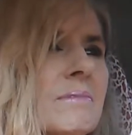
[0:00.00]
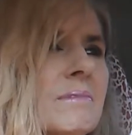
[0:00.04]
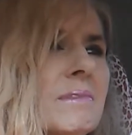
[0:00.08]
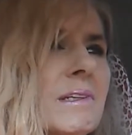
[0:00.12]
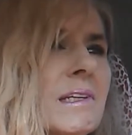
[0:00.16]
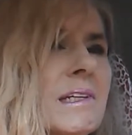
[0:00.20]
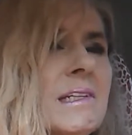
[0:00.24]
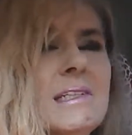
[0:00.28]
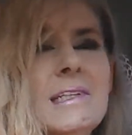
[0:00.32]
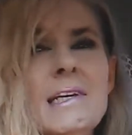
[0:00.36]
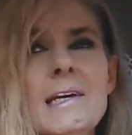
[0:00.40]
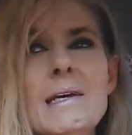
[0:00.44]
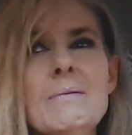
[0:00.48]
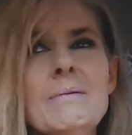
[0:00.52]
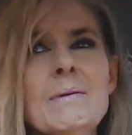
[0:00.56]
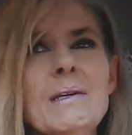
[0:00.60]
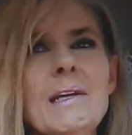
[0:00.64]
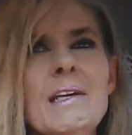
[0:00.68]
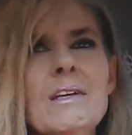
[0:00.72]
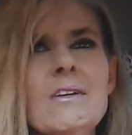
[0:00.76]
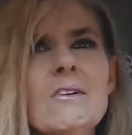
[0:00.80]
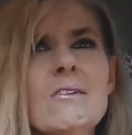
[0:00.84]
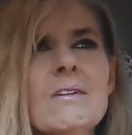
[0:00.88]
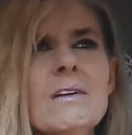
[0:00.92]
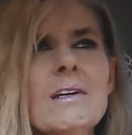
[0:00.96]

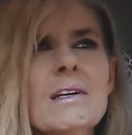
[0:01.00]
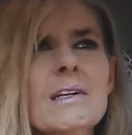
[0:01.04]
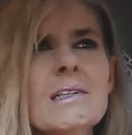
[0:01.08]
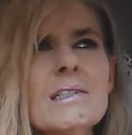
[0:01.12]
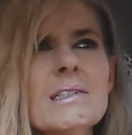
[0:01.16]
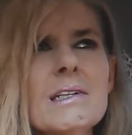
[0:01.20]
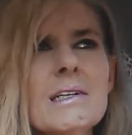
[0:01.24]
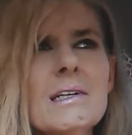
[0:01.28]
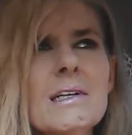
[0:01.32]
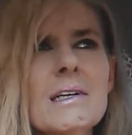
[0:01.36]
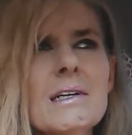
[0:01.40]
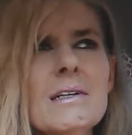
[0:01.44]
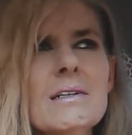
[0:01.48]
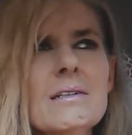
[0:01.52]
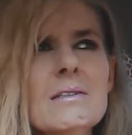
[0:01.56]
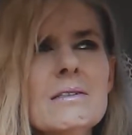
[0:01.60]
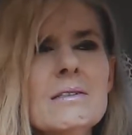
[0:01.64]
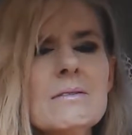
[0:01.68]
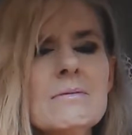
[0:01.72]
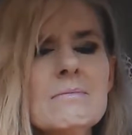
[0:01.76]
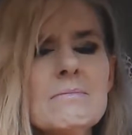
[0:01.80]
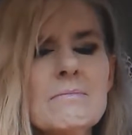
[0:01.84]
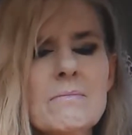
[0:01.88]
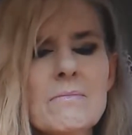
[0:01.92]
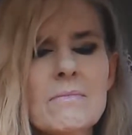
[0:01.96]
contaminate your lungs, I
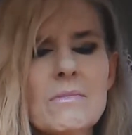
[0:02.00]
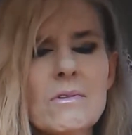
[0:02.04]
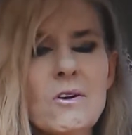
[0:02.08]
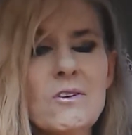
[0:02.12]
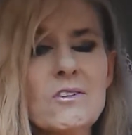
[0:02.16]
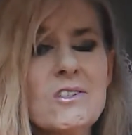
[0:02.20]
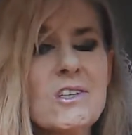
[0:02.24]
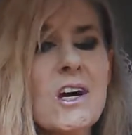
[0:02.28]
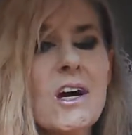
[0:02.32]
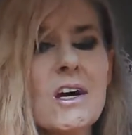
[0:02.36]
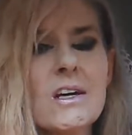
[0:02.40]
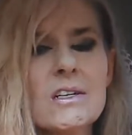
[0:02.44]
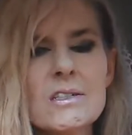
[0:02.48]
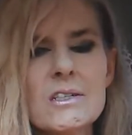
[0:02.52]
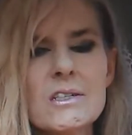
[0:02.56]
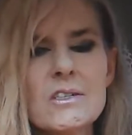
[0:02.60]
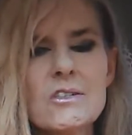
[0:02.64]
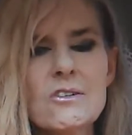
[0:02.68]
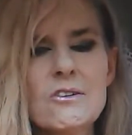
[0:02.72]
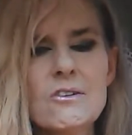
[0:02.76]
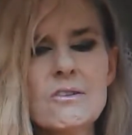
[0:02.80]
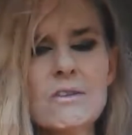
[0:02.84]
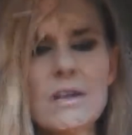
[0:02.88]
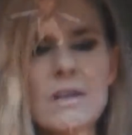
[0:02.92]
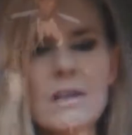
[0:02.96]
guess, or toxic
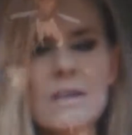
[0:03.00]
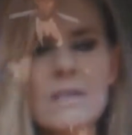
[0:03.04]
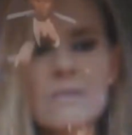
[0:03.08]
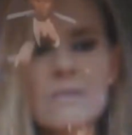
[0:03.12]
to your lungs.